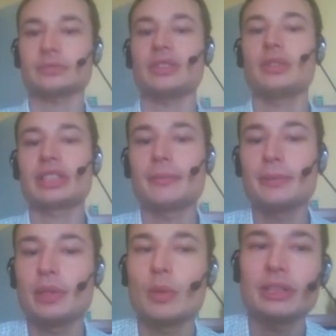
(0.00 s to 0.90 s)
Okay,
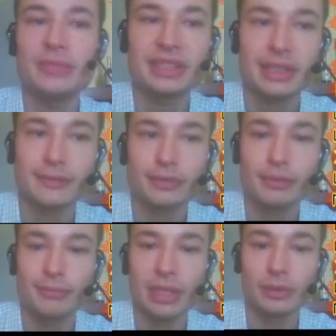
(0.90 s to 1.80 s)
maybe one mistake
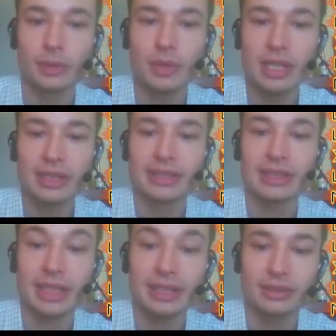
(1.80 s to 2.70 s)
from Baron-Noir is that
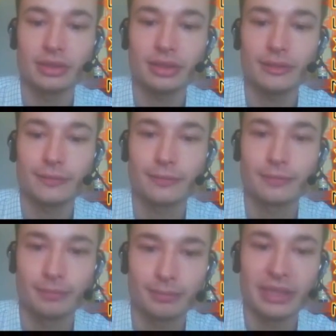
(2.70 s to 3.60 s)
he has a lot of
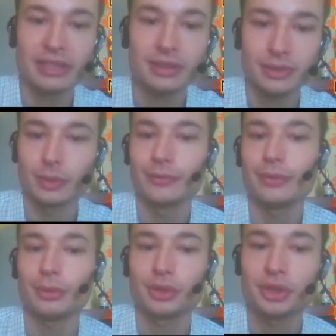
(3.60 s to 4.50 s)
plane, so
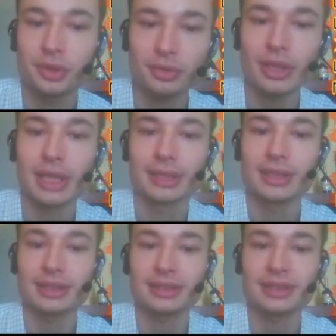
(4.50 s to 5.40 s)
for sure he
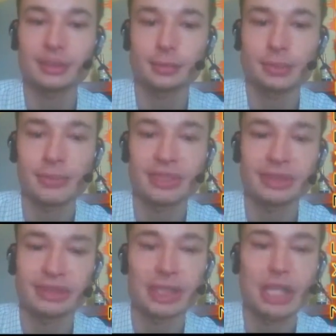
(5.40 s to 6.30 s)
has air
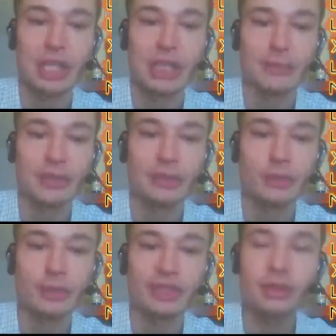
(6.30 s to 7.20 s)
supremacy, because
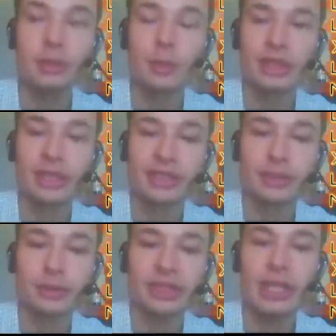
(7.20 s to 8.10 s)
we saw when he
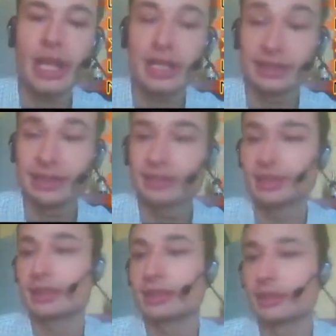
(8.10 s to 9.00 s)
scouted that
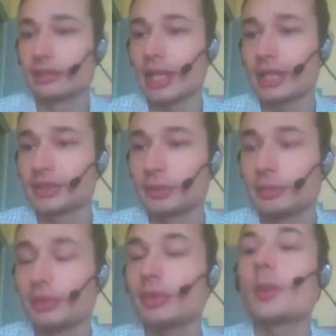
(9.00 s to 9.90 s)
Hell's
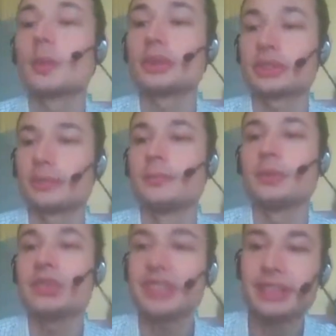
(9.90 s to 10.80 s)
Reaper was
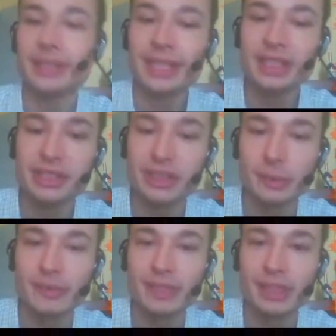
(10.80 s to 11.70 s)
building engines
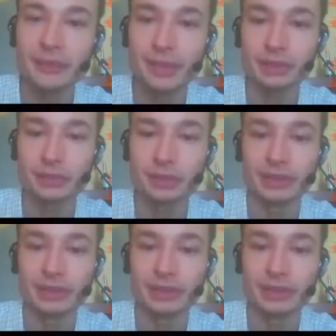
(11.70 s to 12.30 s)
with the air factory,